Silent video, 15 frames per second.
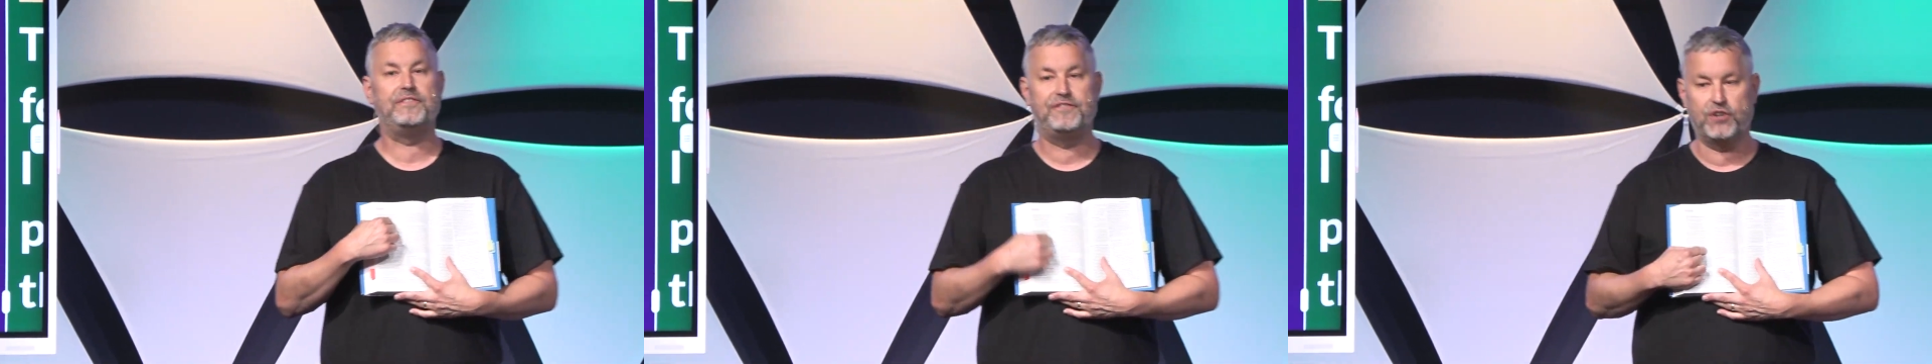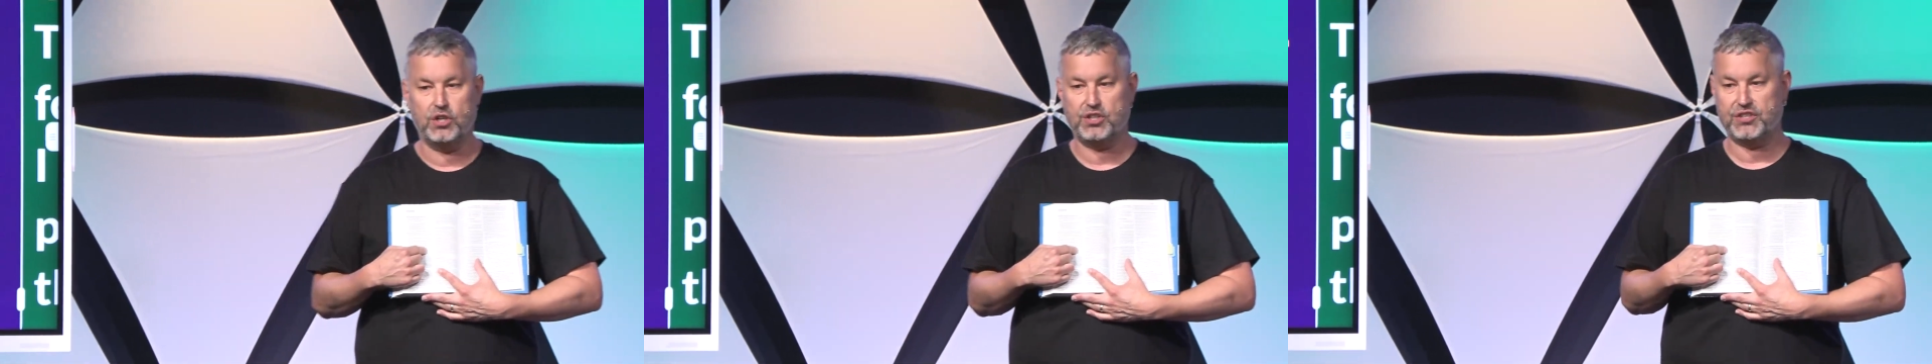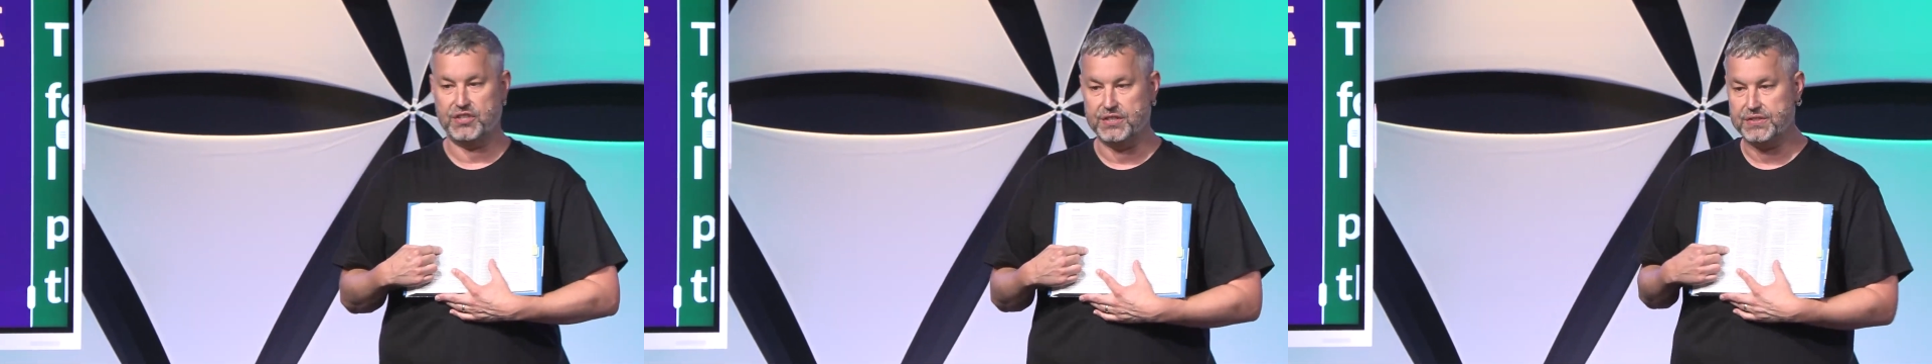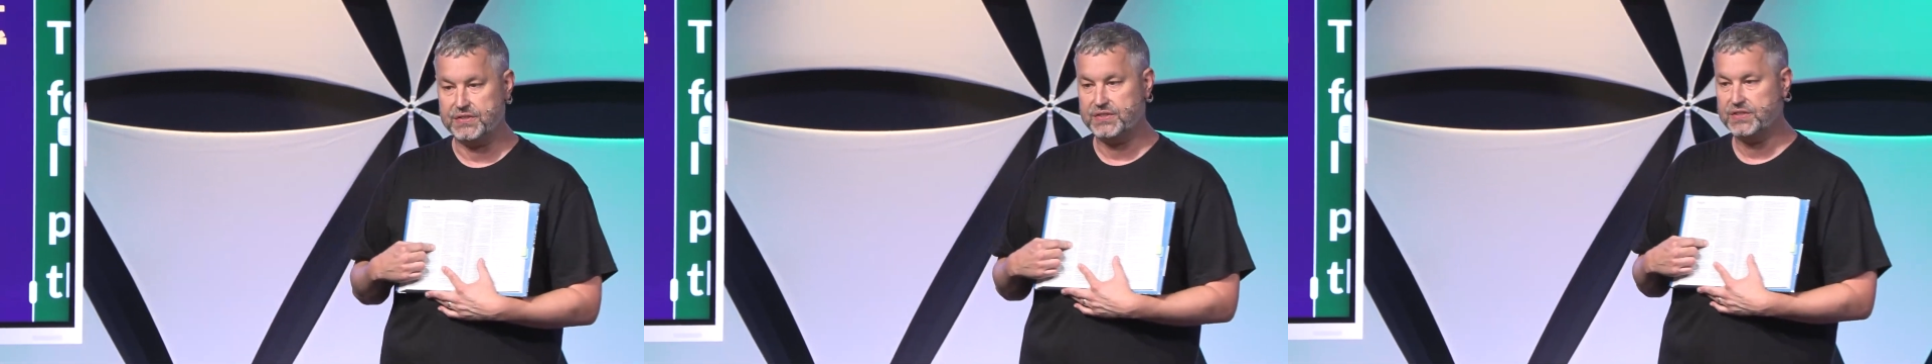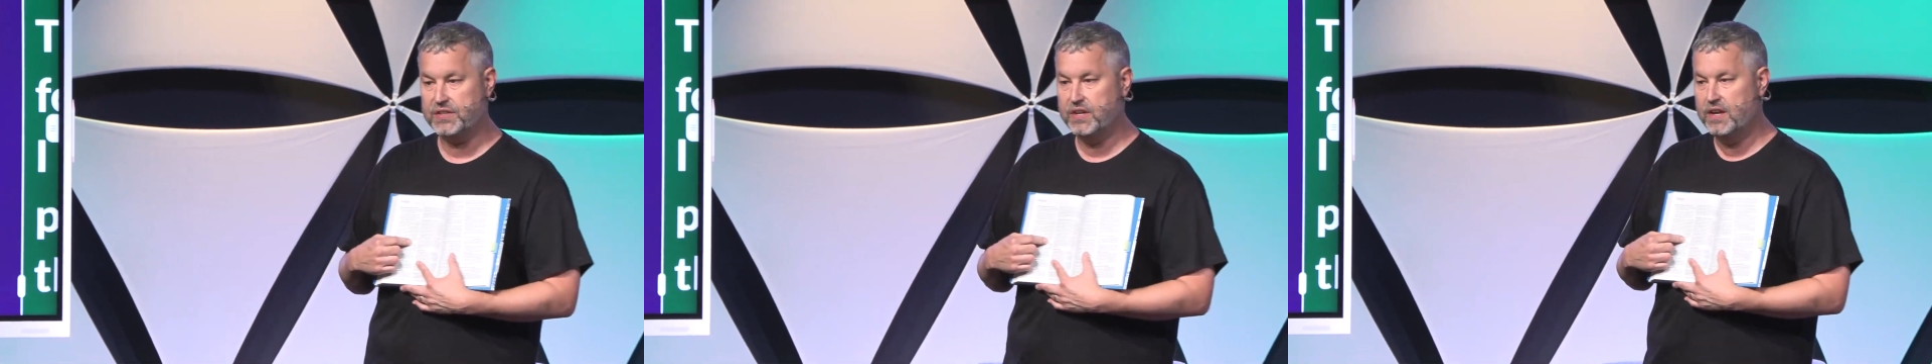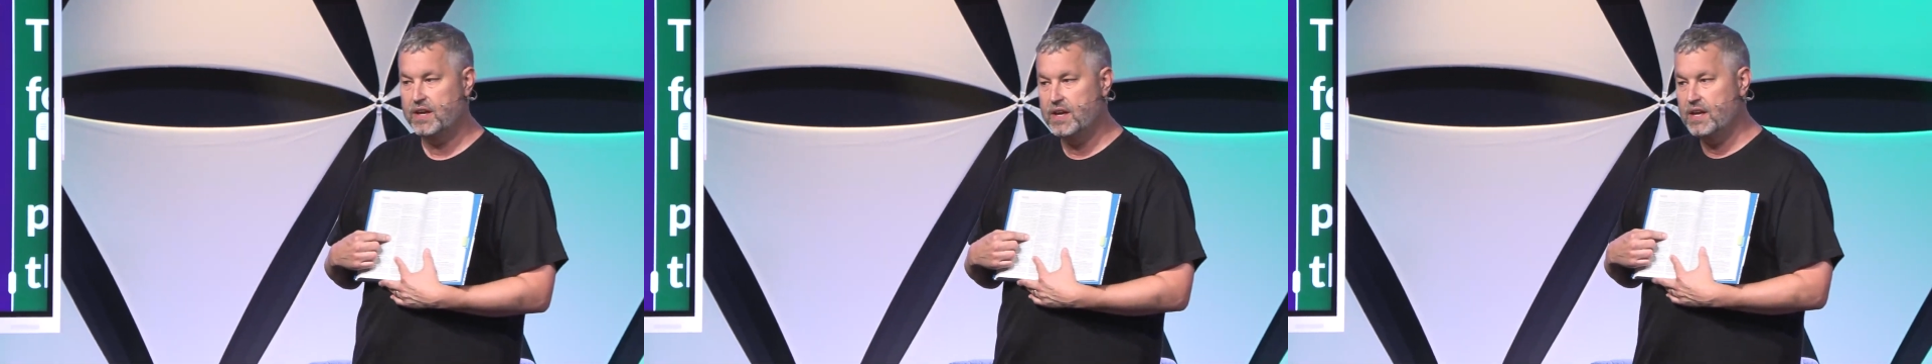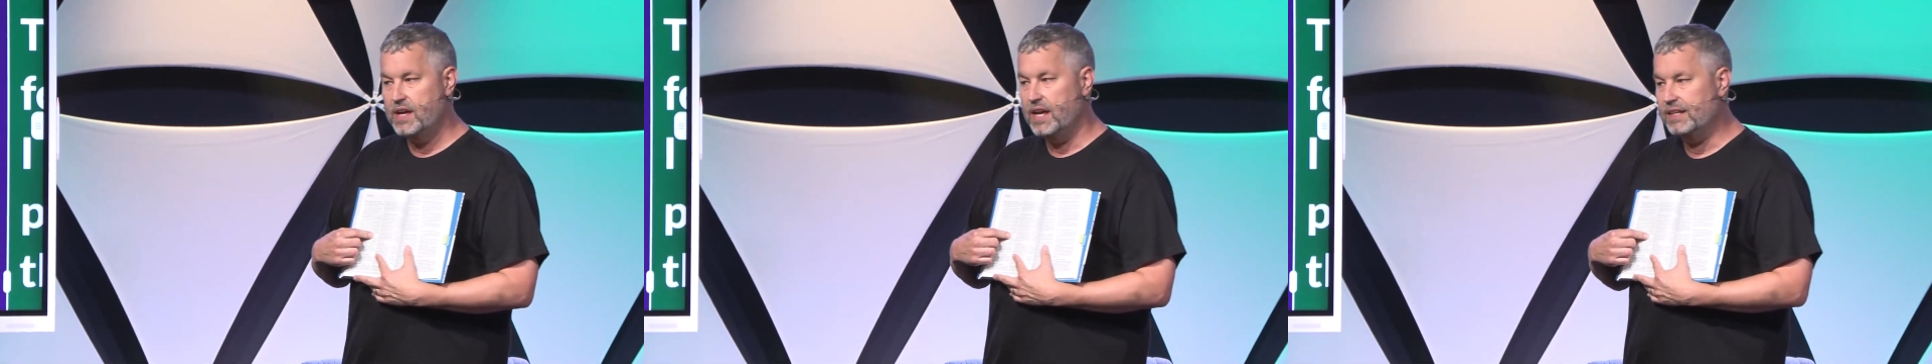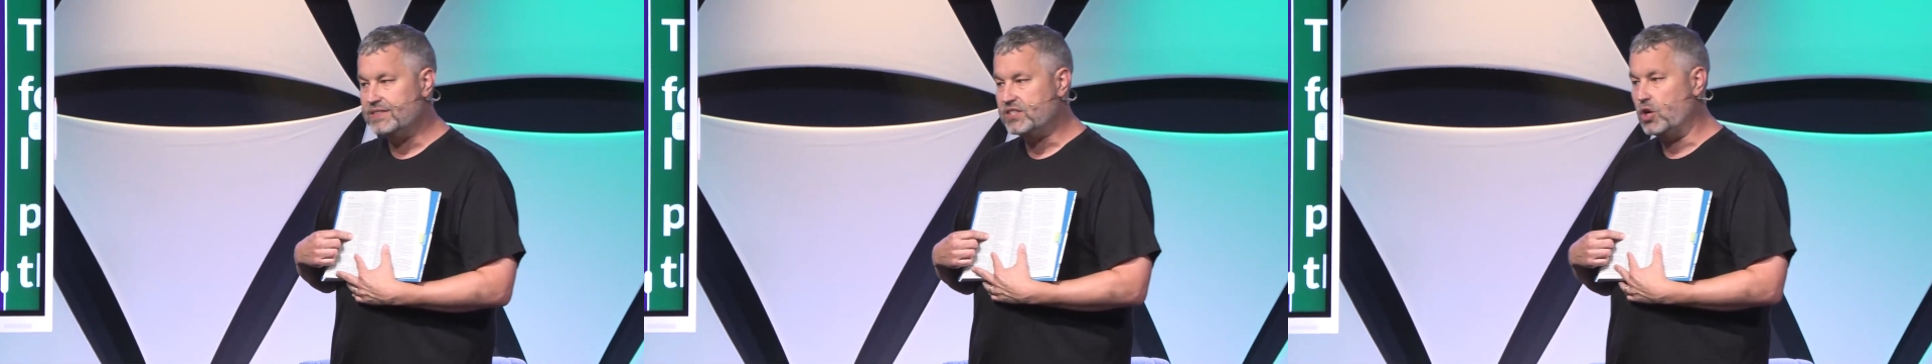verses.
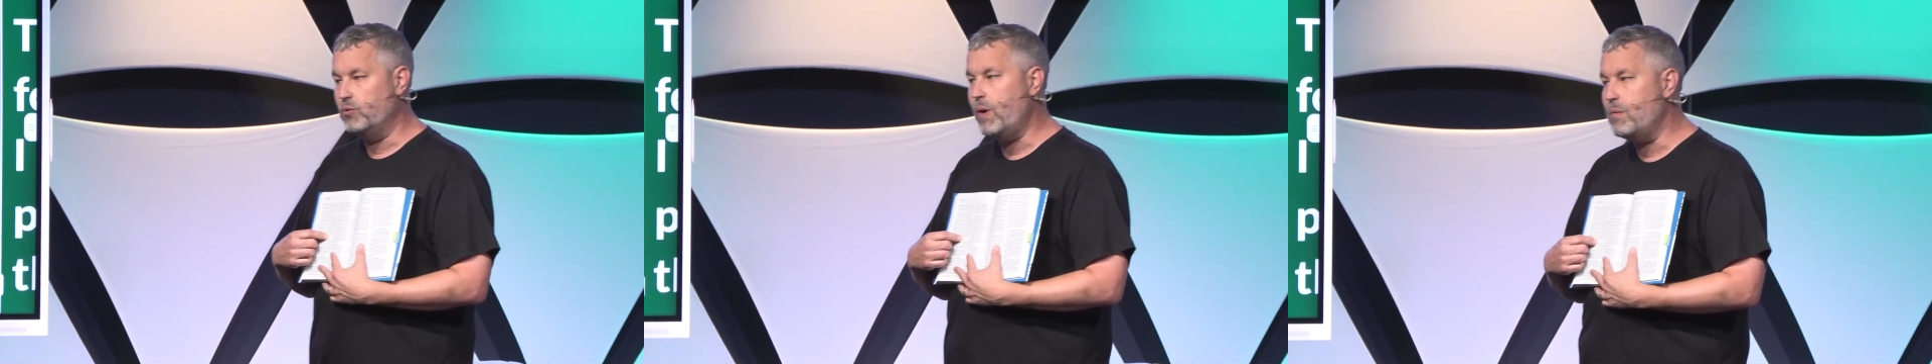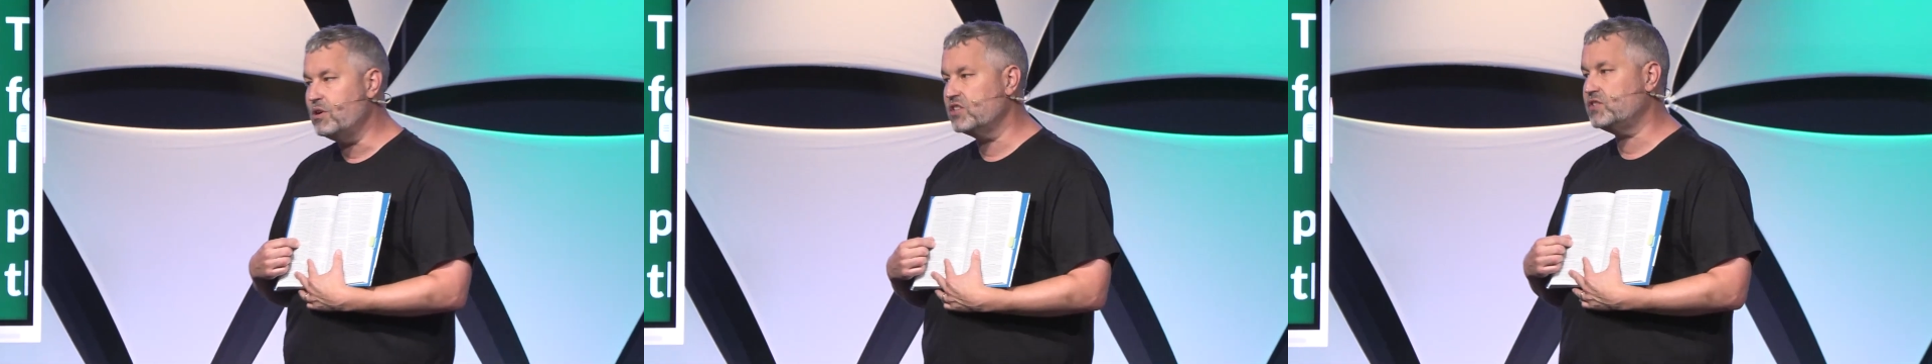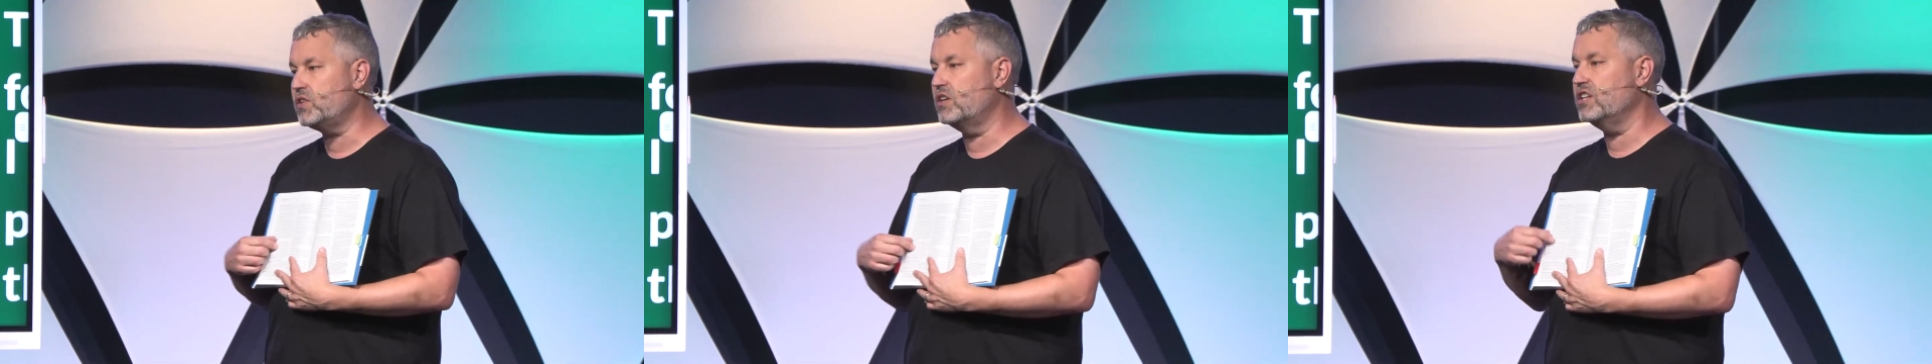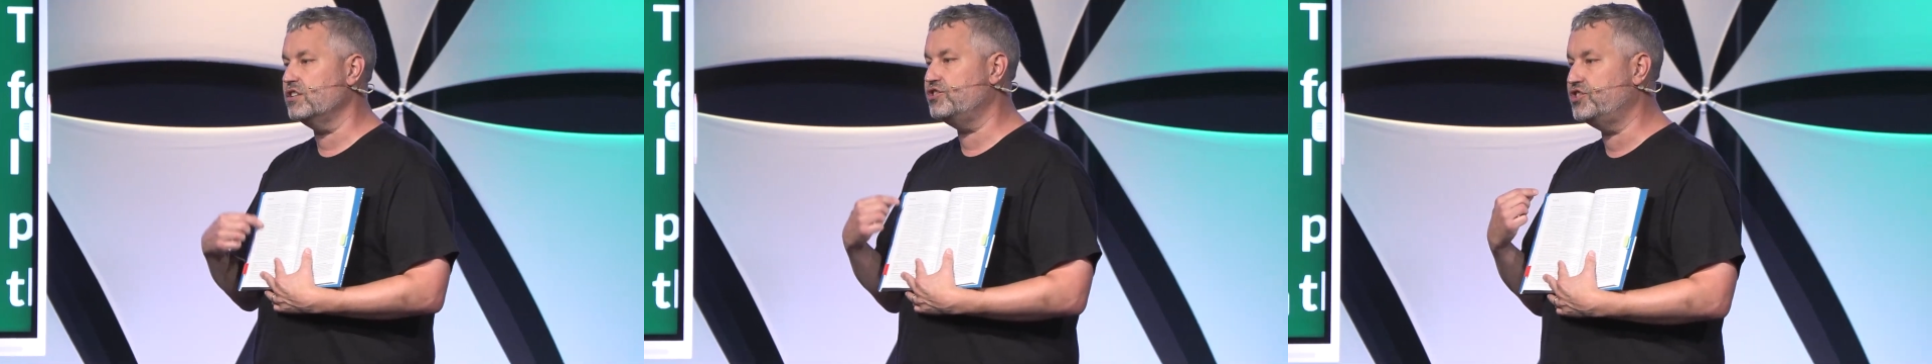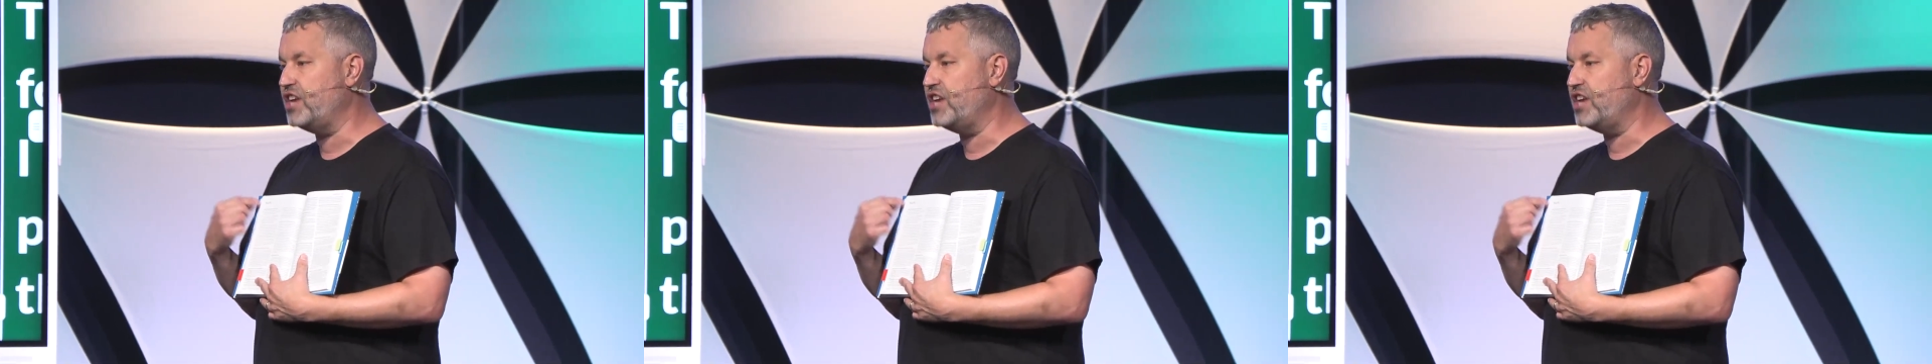And so we want to start at